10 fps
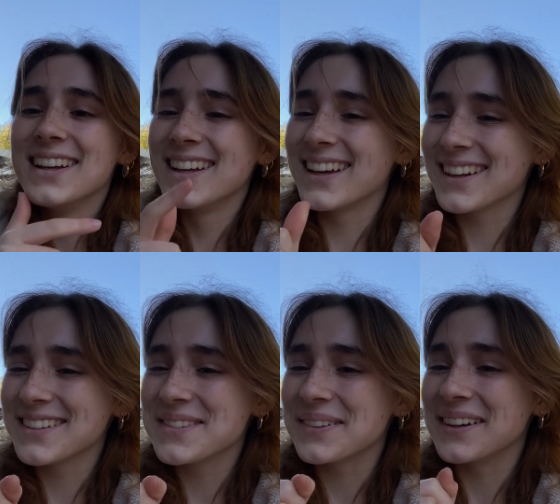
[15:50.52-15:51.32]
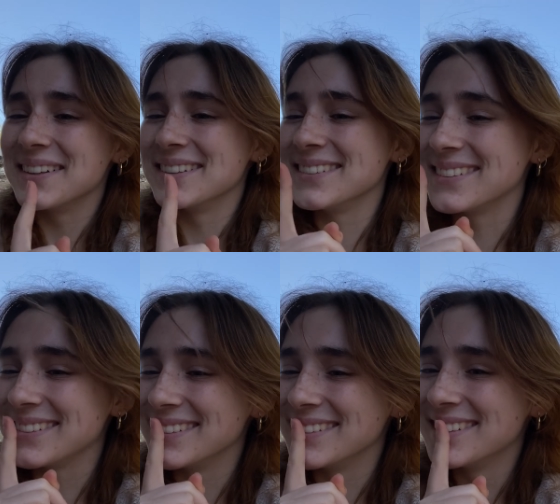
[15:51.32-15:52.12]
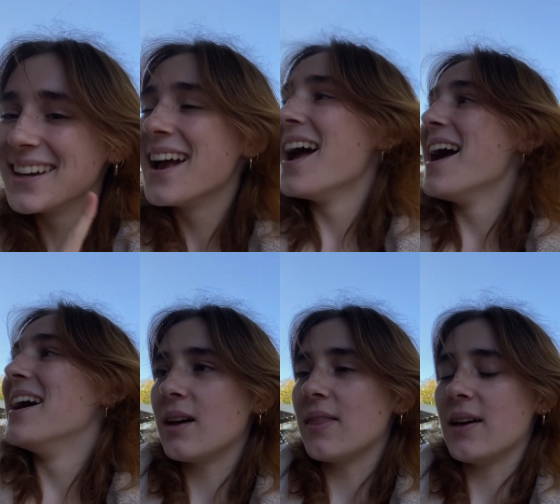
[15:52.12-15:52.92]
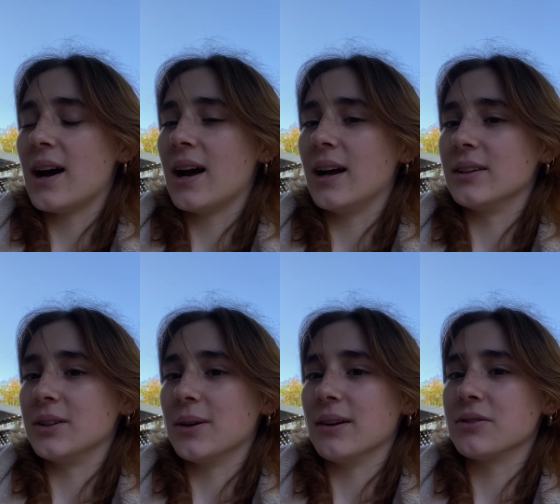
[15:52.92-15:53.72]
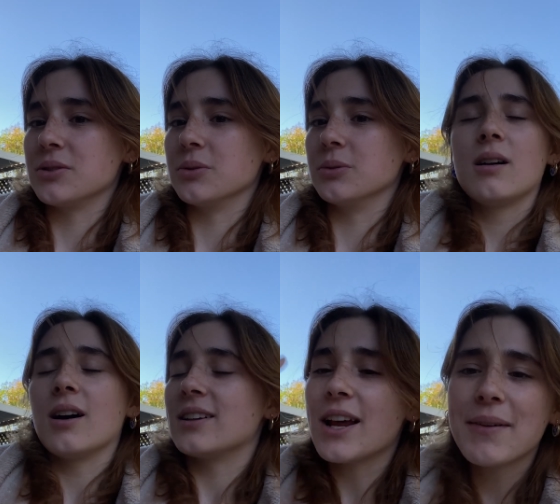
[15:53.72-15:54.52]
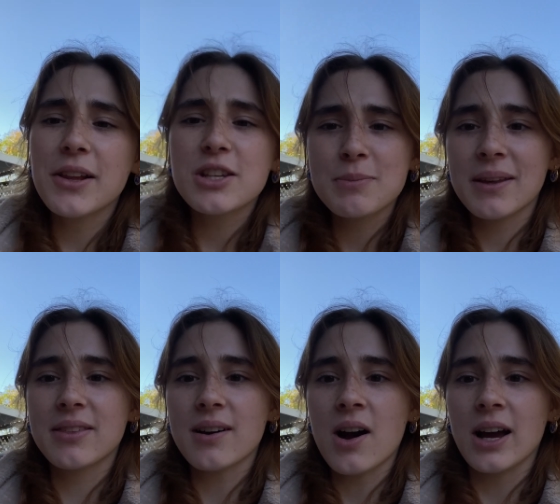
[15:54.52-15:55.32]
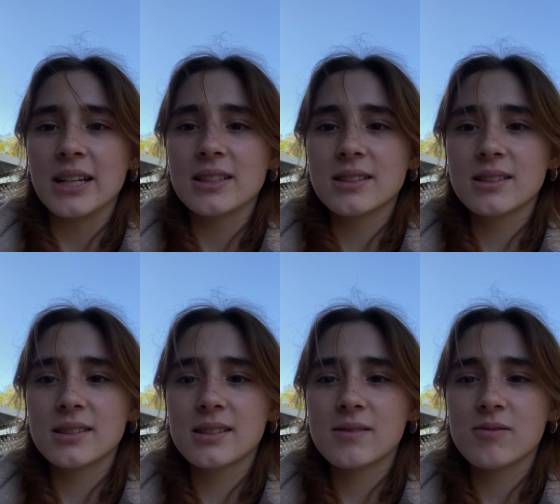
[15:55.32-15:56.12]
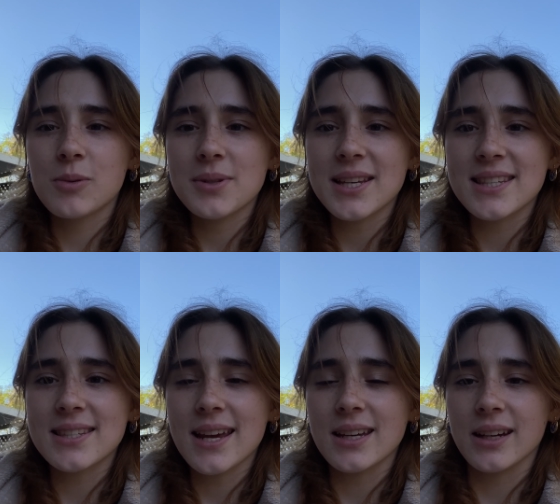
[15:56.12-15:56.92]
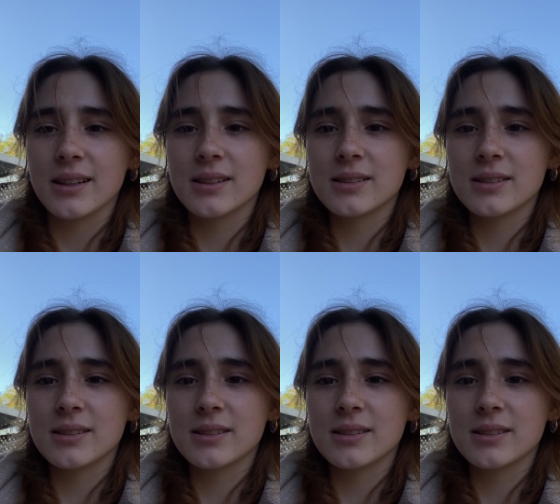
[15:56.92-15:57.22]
I didn't swear. That you have to, oh, now I lost my thought. What was I saying?